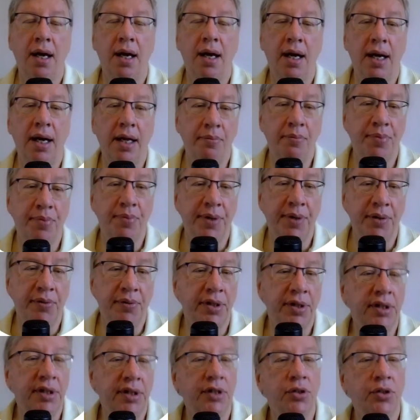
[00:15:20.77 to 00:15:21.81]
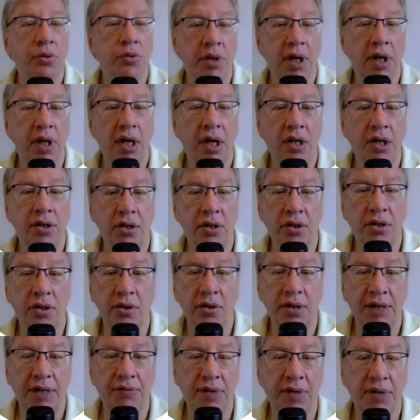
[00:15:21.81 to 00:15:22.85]
Al-Biruni's work not
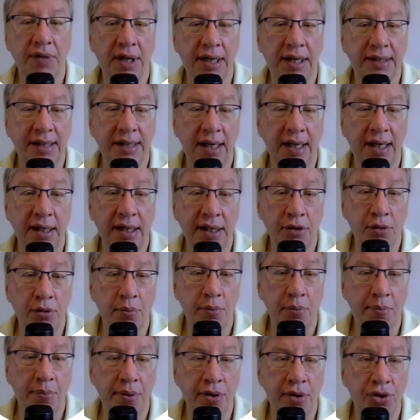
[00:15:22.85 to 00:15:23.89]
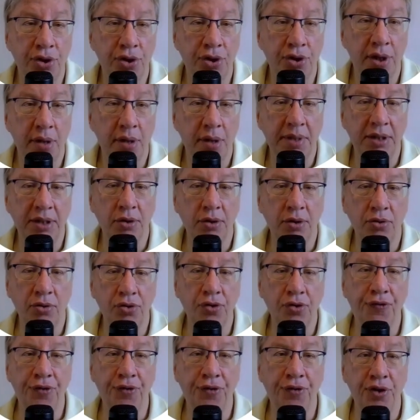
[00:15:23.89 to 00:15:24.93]
only relates India to Persia, but
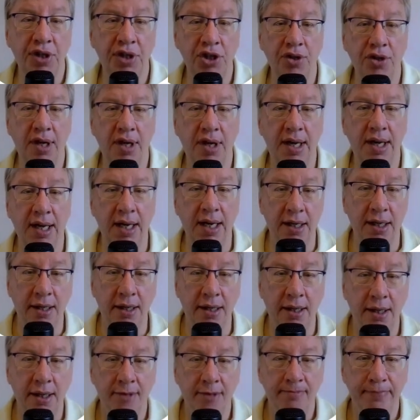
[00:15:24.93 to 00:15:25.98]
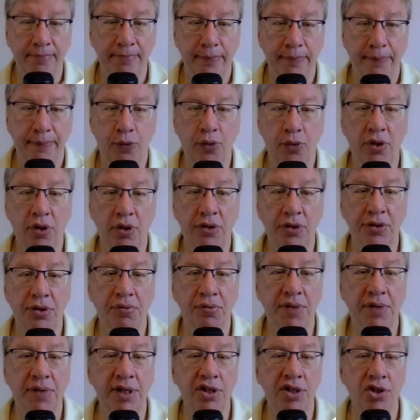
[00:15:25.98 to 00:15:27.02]
also furnishes a link to other
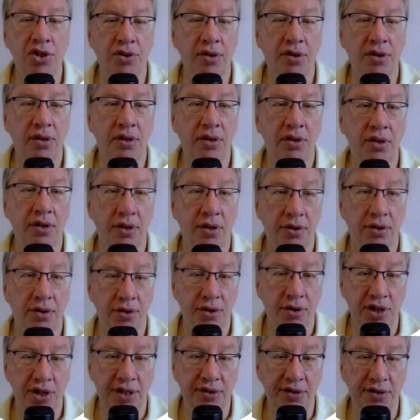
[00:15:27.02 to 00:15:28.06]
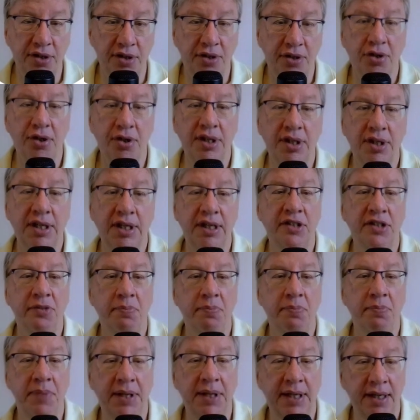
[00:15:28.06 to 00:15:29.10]
traditions, such as the
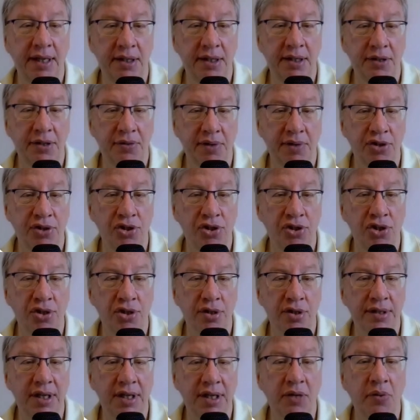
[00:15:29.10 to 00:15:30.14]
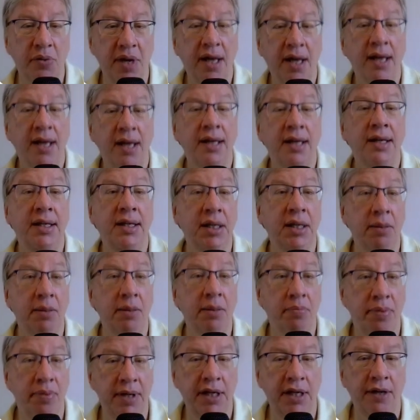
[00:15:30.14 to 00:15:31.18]
Turkic-speaking traditions that were
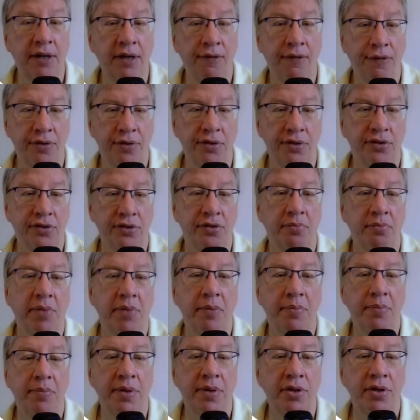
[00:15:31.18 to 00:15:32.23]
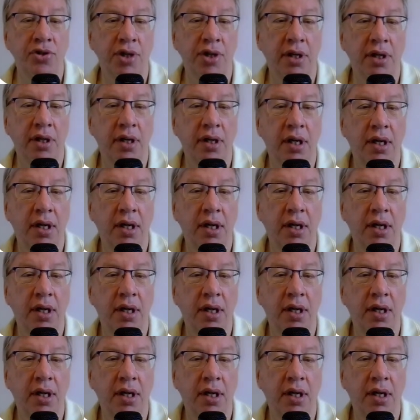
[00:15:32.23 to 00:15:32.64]
deeply influenced by Persia,